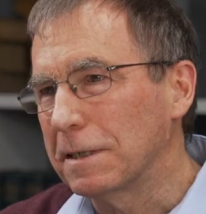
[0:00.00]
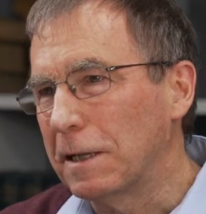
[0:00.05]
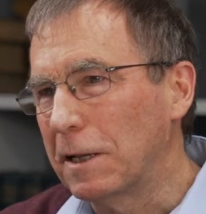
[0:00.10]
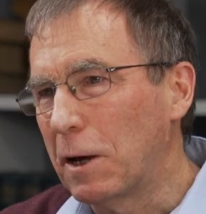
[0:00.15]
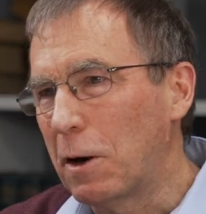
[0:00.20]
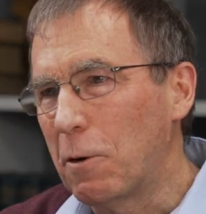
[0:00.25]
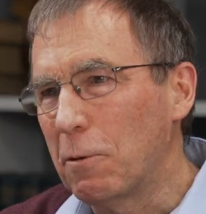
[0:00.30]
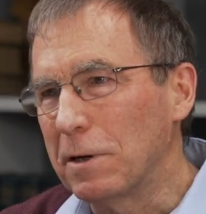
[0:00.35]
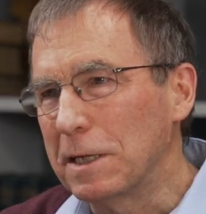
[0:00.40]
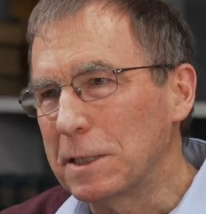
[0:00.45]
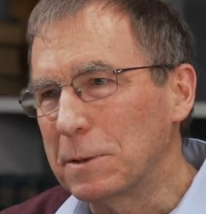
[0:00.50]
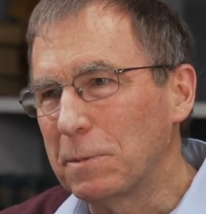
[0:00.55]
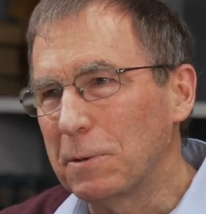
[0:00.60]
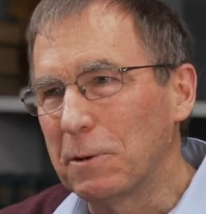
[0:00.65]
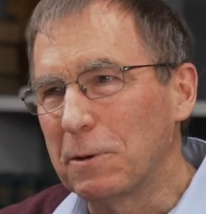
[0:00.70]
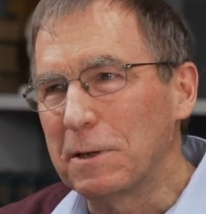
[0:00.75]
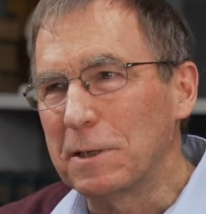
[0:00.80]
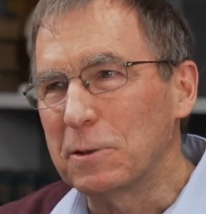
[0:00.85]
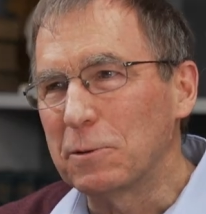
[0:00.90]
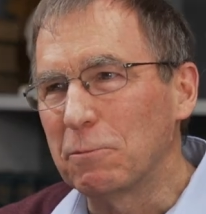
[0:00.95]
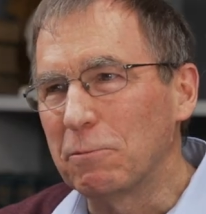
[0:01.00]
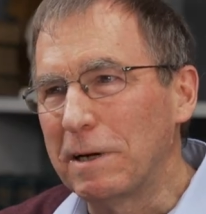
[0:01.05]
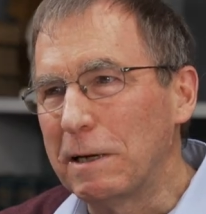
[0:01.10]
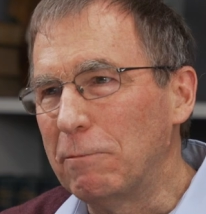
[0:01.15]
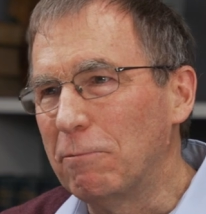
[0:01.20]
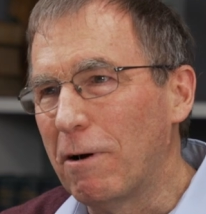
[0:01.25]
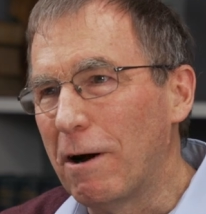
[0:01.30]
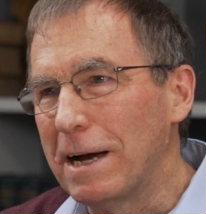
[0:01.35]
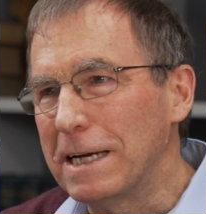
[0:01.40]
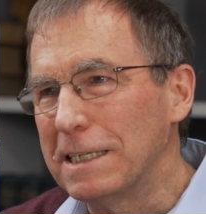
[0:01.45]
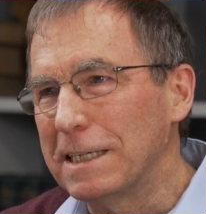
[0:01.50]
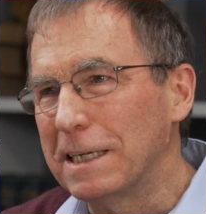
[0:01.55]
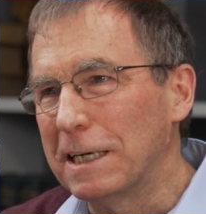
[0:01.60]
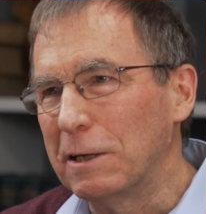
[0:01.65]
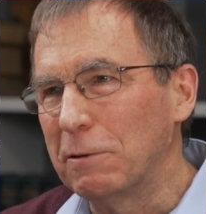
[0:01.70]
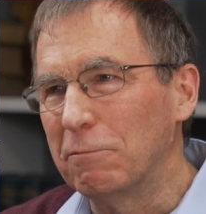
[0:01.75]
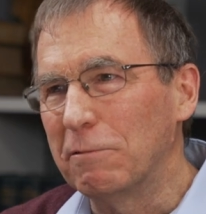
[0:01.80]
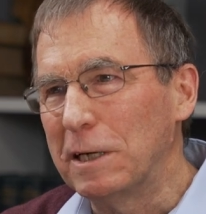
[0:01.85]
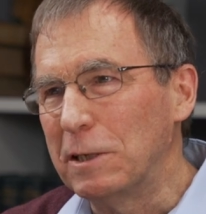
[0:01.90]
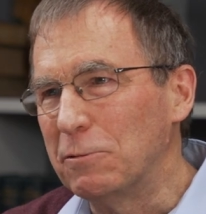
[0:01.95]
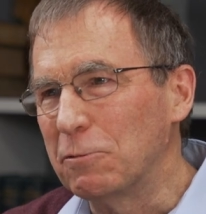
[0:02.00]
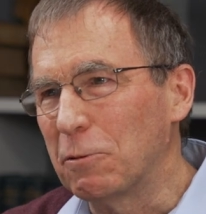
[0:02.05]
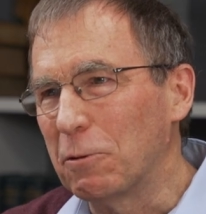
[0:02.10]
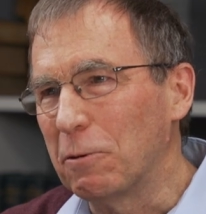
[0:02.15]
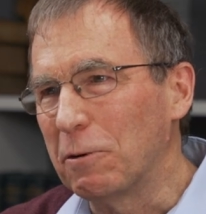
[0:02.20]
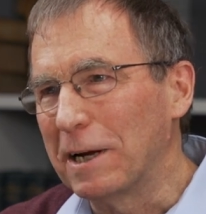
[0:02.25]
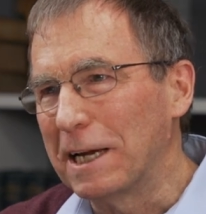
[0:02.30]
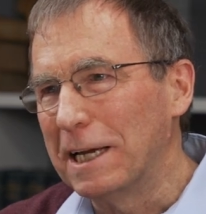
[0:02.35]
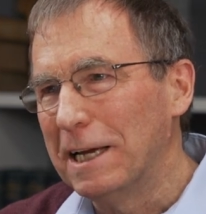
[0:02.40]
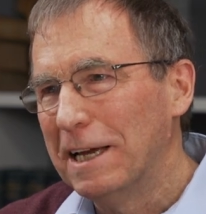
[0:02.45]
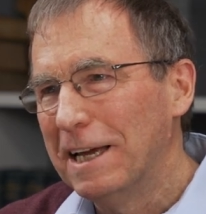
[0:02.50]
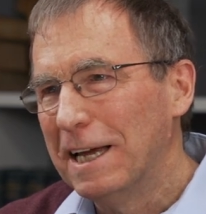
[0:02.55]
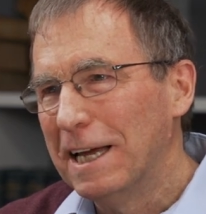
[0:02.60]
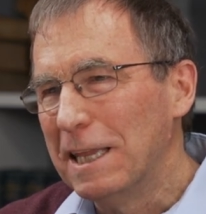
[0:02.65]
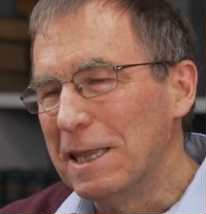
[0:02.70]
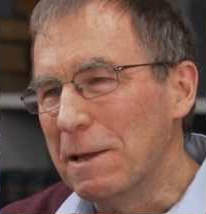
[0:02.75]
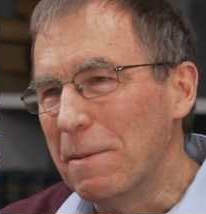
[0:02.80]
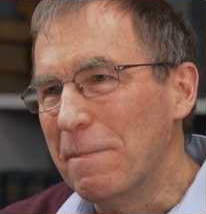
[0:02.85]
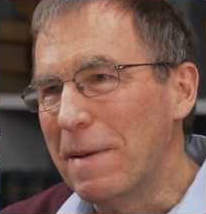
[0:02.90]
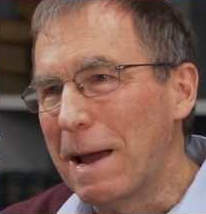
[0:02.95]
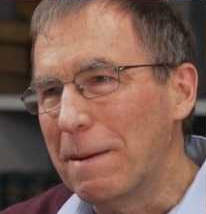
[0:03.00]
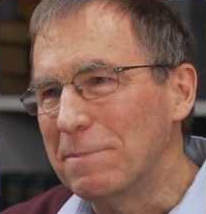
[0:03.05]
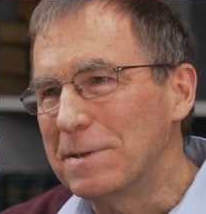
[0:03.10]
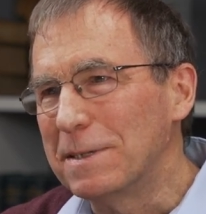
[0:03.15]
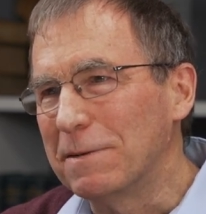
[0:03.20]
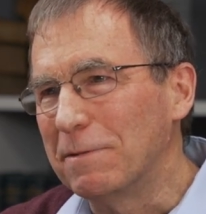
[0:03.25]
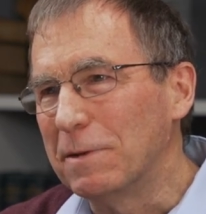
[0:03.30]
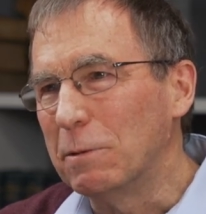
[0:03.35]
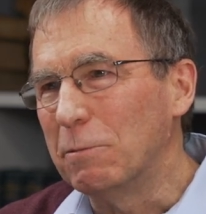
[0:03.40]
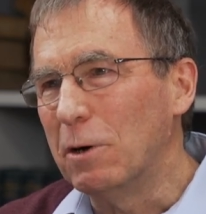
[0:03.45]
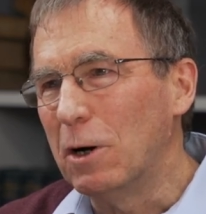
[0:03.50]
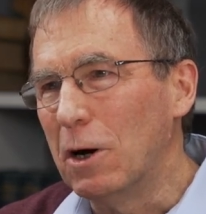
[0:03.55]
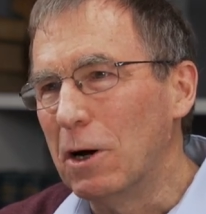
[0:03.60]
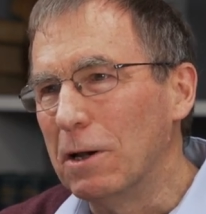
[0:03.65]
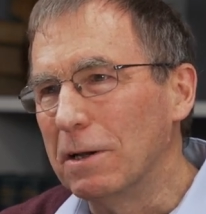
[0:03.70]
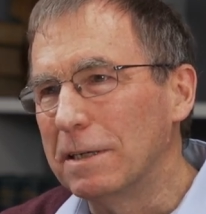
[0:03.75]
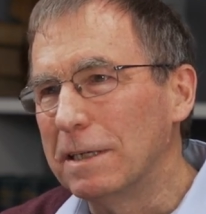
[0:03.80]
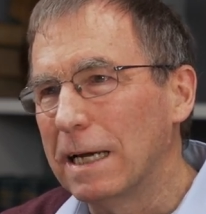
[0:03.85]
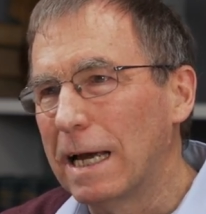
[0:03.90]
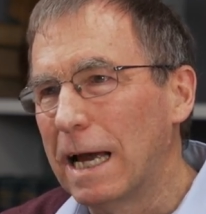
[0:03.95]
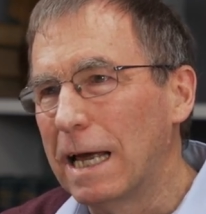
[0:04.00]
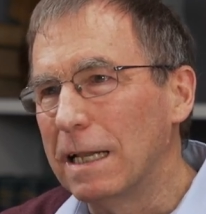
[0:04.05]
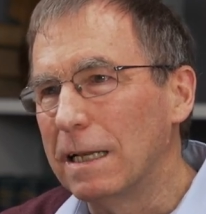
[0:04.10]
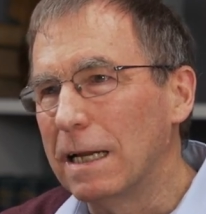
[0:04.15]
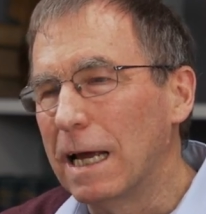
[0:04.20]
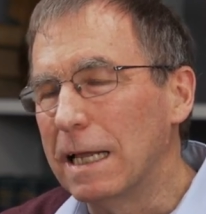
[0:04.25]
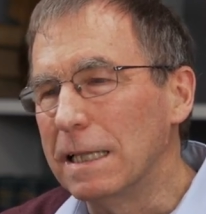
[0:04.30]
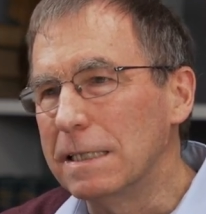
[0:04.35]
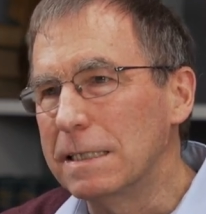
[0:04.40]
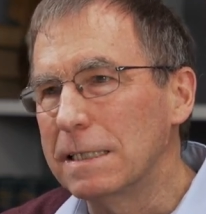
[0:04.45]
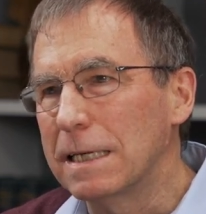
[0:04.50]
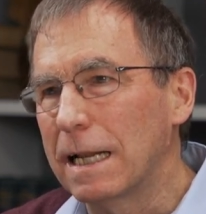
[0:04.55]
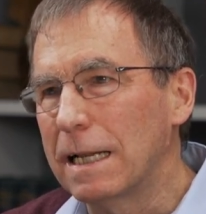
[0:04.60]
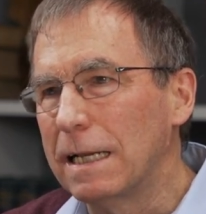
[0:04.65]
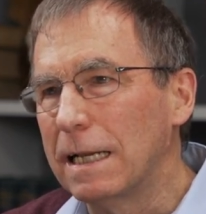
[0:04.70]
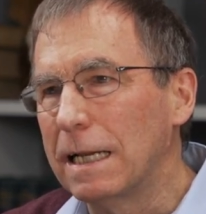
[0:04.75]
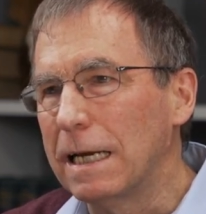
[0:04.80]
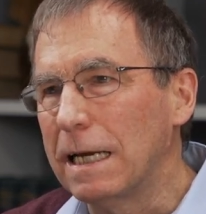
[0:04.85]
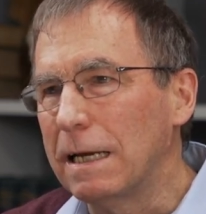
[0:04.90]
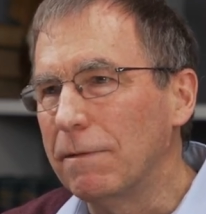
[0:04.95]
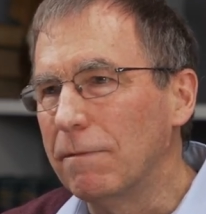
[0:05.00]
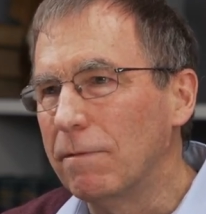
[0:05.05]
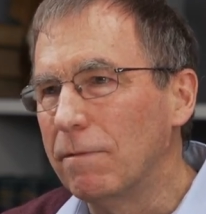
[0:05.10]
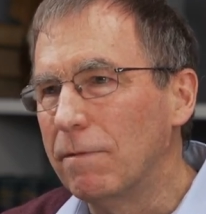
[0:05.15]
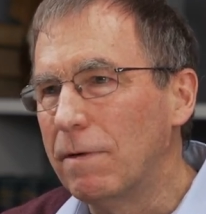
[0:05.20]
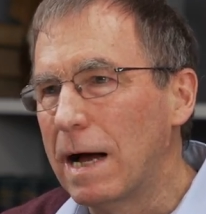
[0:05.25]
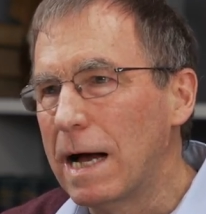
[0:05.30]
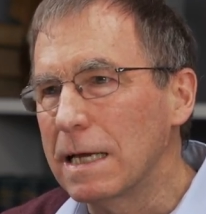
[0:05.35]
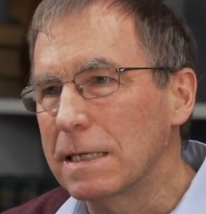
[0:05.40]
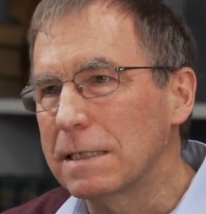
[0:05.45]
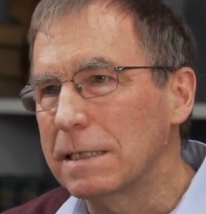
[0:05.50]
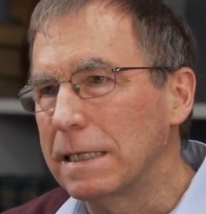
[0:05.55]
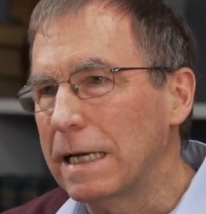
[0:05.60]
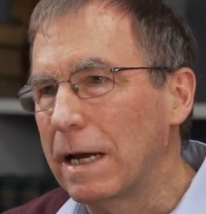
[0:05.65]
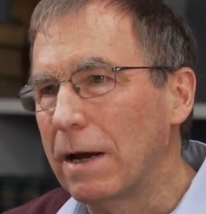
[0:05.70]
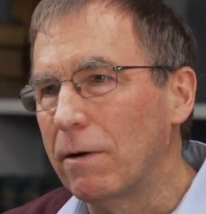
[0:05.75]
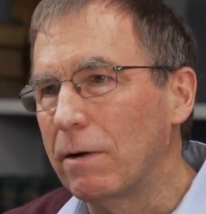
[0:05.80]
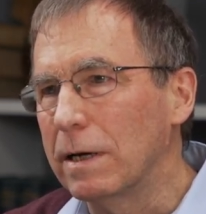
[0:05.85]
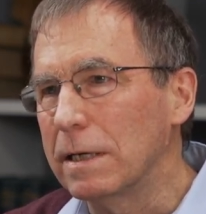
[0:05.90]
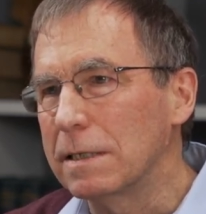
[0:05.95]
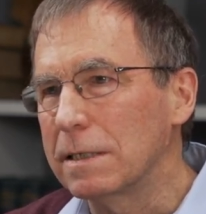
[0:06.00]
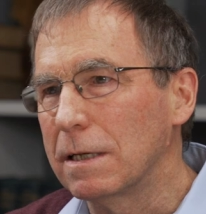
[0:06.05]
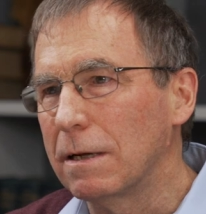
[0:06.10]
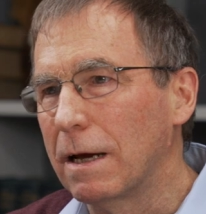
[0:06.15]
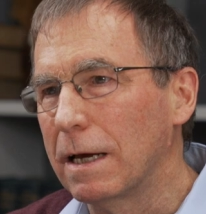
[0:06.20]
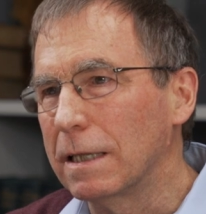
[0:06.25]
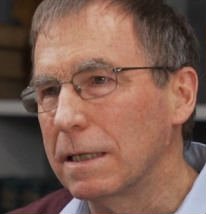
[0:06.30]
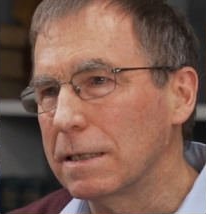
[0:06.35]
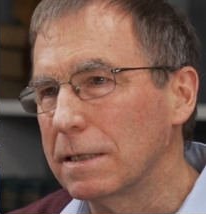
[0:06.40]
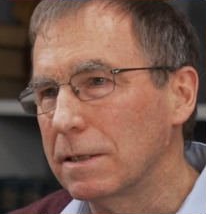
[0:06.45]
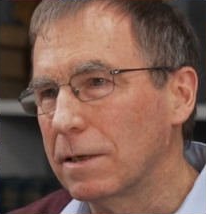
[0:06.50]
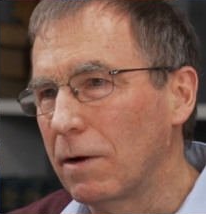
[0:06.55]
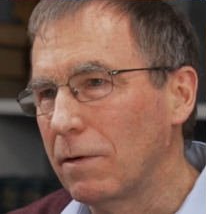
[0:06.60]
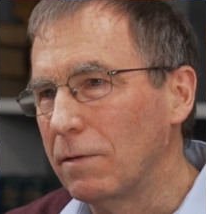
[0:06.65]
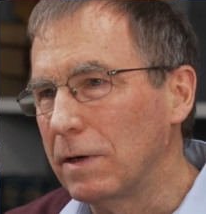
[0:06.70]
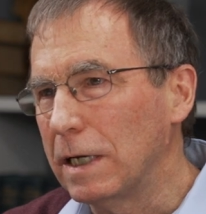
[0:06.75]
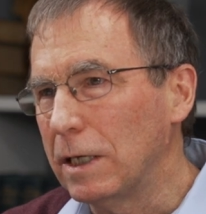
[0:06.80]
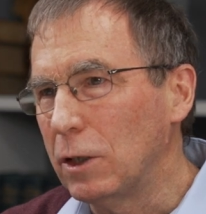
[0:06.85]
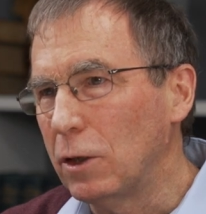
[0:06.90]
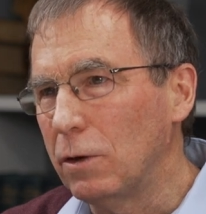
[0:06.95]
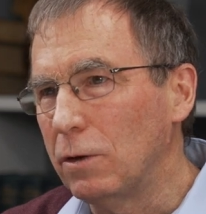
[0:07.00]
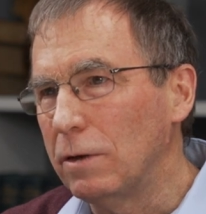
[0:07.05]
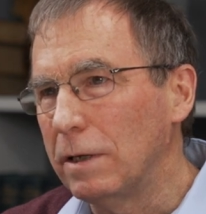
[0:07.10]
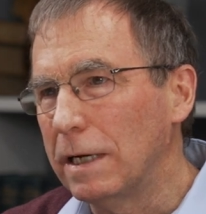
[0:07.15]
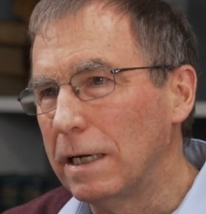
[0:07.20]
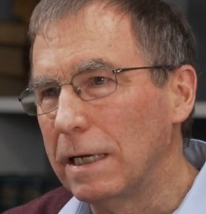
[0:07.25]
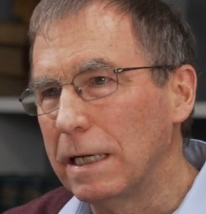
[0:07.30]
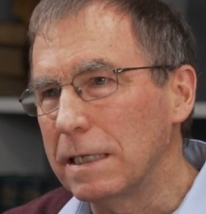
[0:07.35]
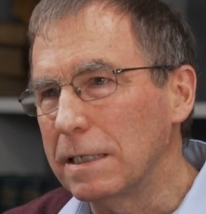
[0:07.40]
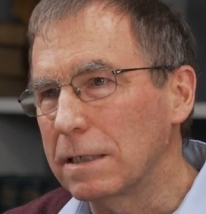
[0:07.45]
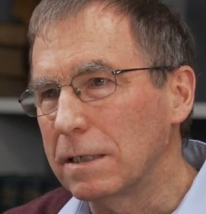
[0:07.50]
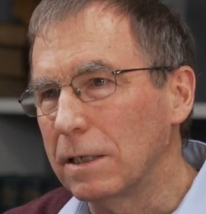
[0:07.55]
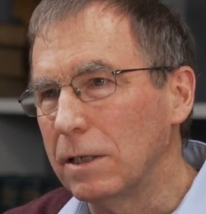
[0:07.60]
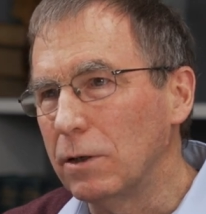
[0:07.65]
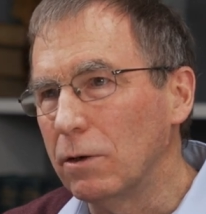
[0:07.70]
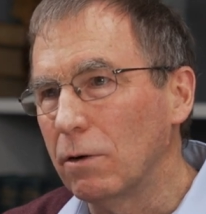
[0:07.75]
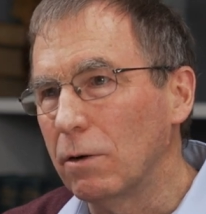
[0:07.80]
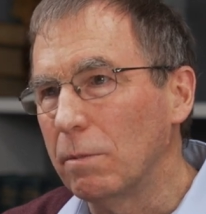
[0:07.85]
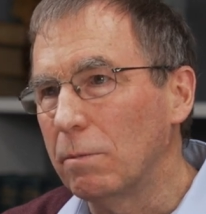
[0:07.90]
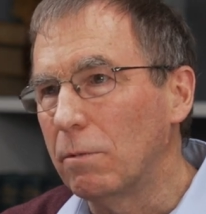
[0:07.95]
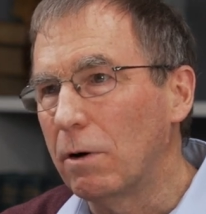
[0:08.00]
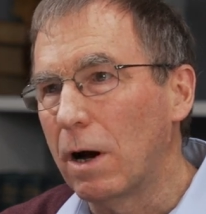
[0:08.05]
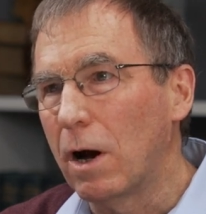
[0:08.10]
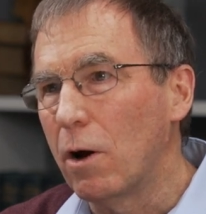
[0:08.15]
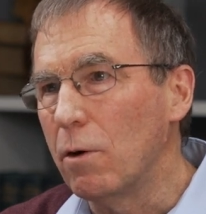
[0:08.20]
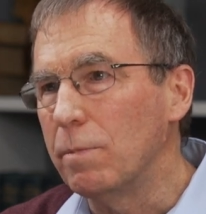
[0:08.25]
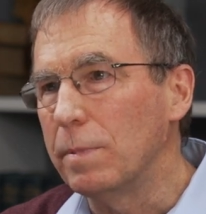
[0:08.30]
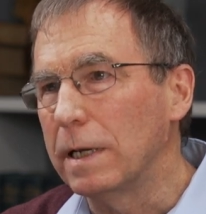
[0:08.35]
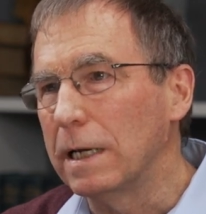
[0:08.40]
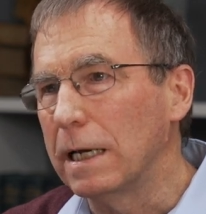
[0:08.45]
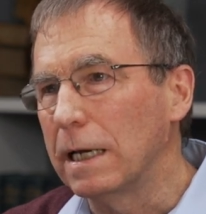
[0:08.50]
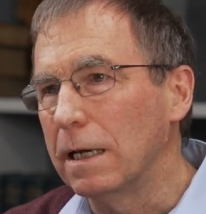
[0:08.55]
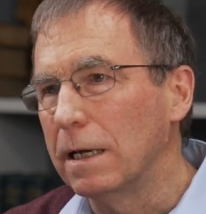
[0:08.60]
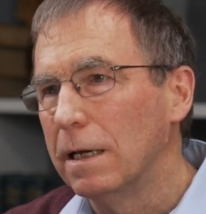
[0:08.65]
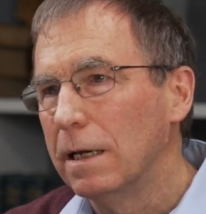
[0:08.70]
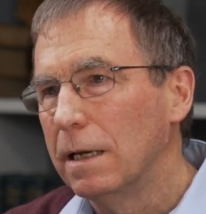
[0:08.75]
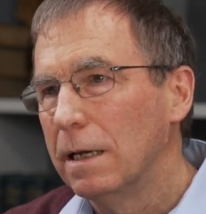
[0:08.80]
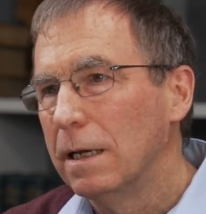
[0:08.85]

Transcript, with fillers: And the Holy Spirit is rewriting and redrawing the maps of the world, and, and suddenly vast areas like the Soviet Union and Eastern Europe were opening